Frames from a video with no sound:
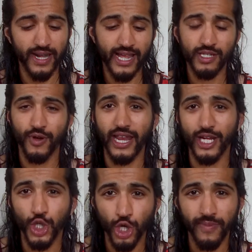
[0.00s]
ends, about
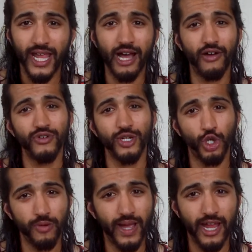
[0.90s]
getting trimming, how often I
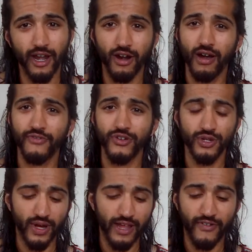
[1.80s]
trim my hair, how often
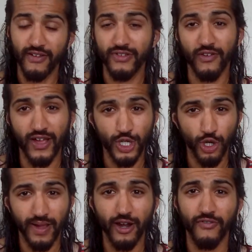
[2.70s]
do I, if I
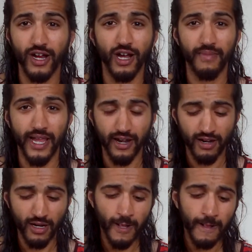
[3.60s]
trim my hair, if I cut my
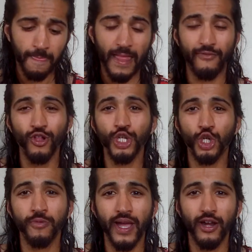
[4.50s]
hair. I've only
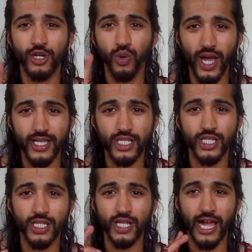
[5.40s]
trimmed my hair
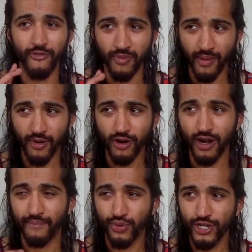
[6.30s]
twice. I'm
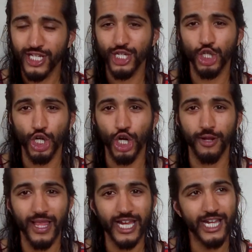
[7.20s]
pretty sure,
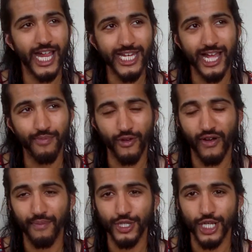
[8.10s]
I'm like
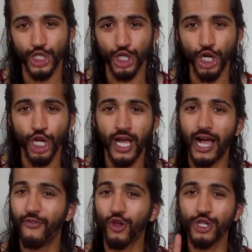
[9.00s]
99.5% sure,
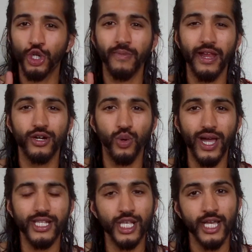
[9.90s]
I've only trimmed my hair
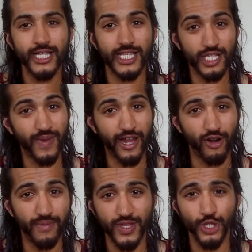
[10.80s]
twice since my hair
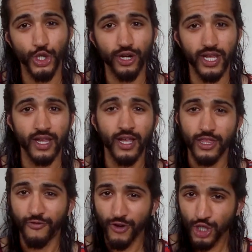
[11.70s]
update journey.
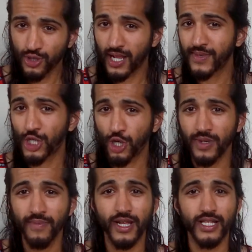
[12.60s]
The first 2 times I
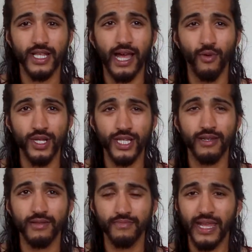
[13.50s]
trimmed it because I
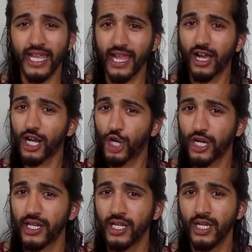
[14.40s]
wasn't making a
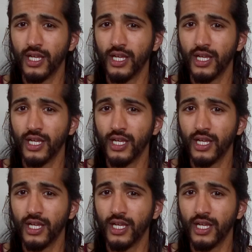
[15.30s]
good